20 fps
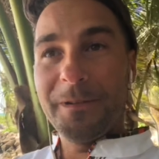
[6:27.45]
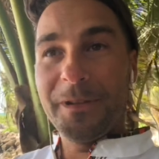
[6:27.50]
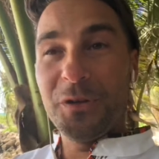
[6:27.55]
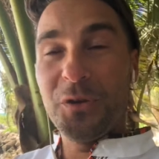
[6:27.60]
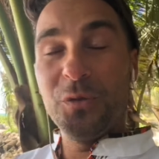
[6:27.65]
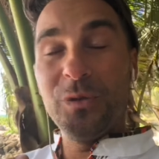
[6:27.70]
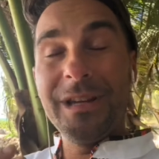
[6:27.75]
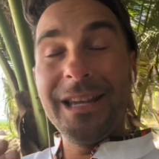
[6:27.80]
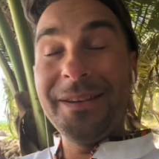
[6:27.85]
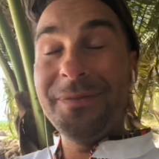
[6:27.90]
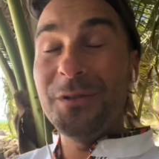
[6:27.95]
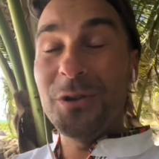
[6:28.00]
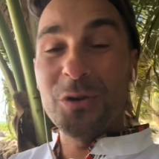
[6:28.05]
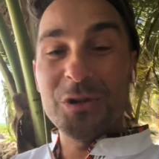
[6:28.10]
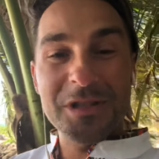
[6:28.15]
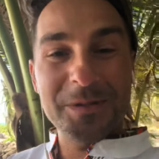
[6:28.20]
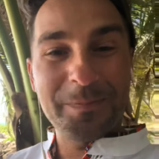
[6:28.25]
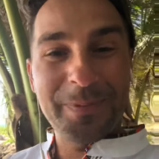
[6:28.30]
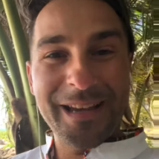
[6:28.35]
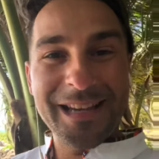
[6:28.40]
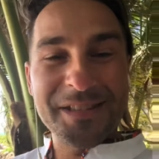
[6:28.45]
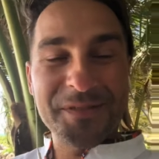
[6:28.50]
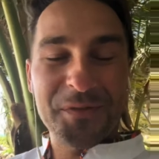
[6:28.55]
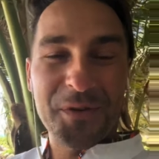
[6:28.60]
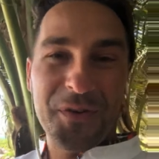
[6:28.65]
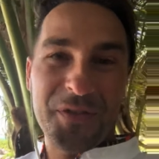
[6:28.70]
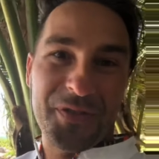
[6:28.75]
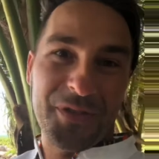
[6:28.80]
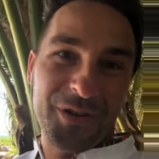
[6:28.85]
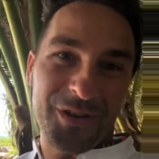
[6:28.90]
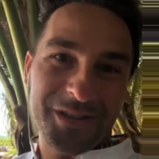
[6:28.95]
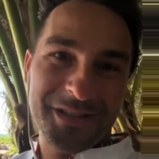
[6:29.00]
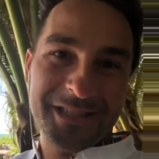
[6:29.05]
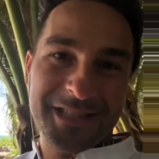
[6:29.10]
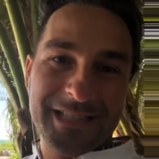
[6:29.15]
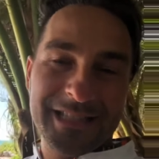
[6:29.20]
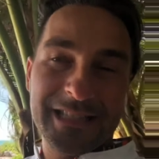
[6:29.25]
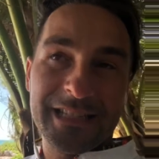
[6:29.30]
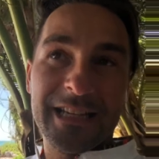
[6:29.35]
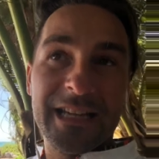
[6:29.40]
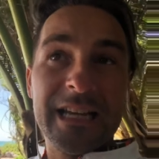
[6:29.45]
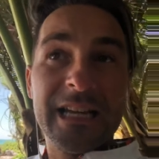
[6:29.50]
you leave no space for thoughts.